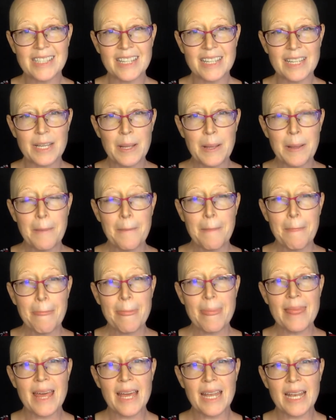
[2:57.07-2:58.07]
And
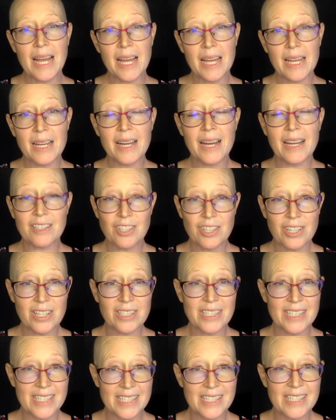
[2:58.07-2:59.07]
then I actually got
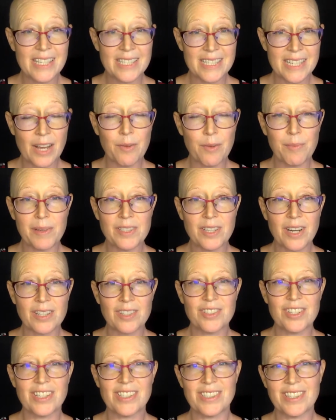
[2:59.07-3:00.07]
to sit down with my
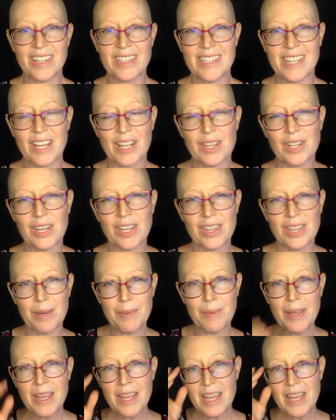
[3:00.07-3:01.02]
doctor yesterday and take a look at them.